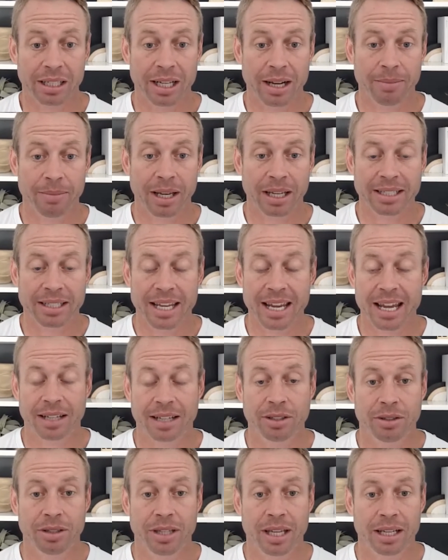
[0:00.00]
And I'm like,
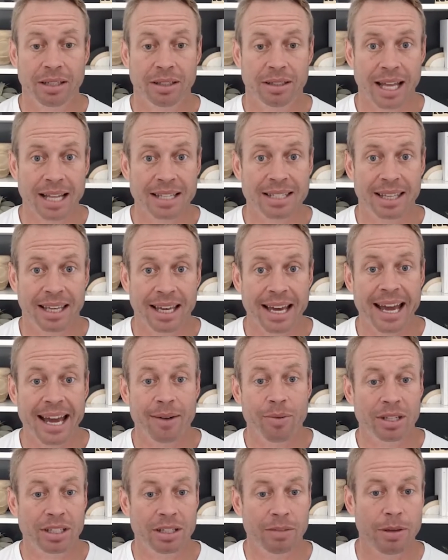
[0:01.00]
dang, dude, that's the guy
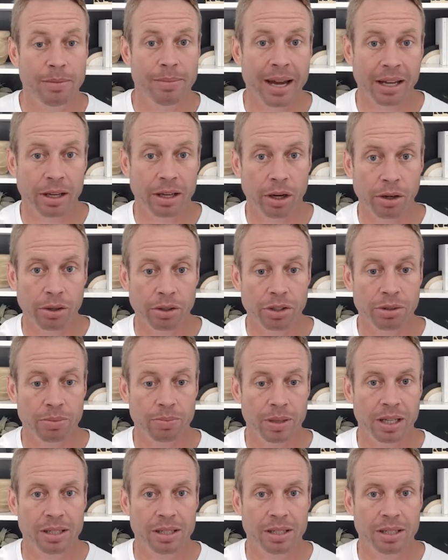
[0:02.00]
I want to be my coach,